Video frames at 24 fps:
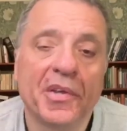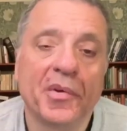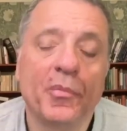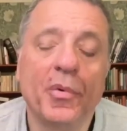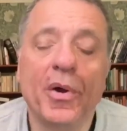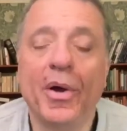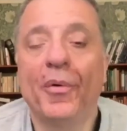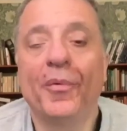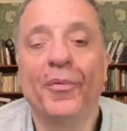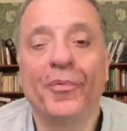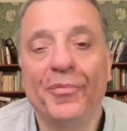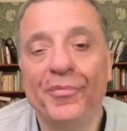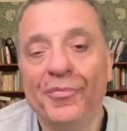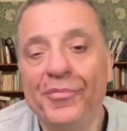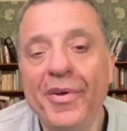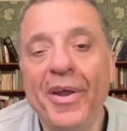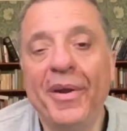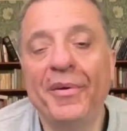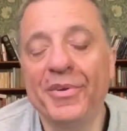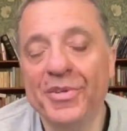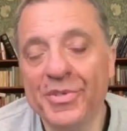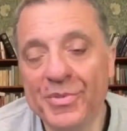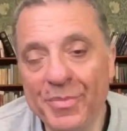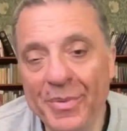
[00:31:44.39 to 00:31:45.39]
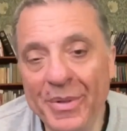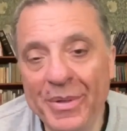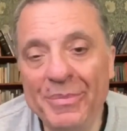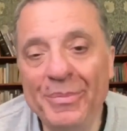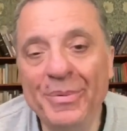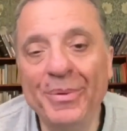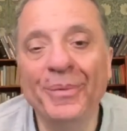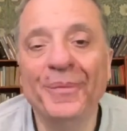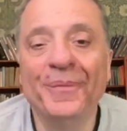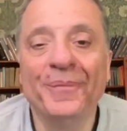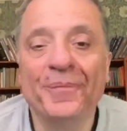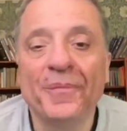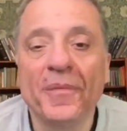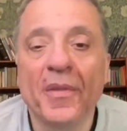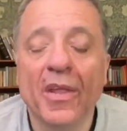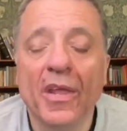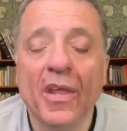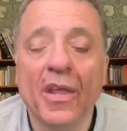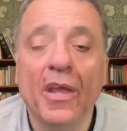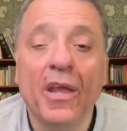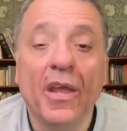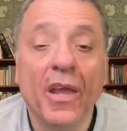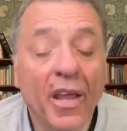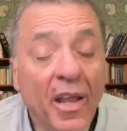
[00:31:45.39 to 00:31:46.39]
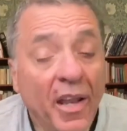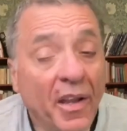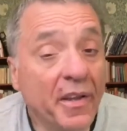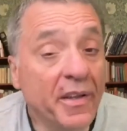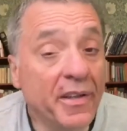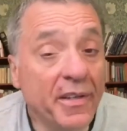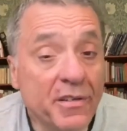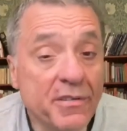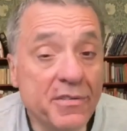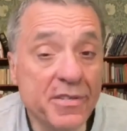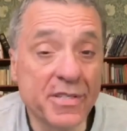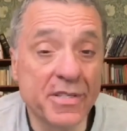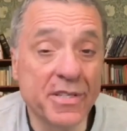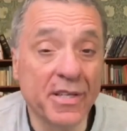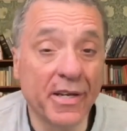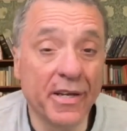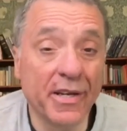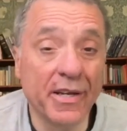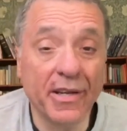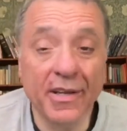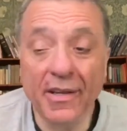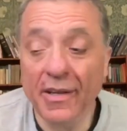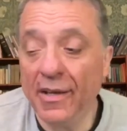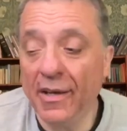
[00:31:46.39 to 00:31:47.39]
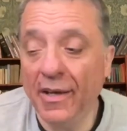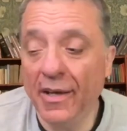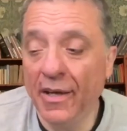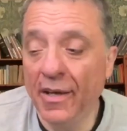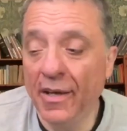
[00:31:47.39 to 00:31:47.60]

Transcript: well, various people. And interestingly,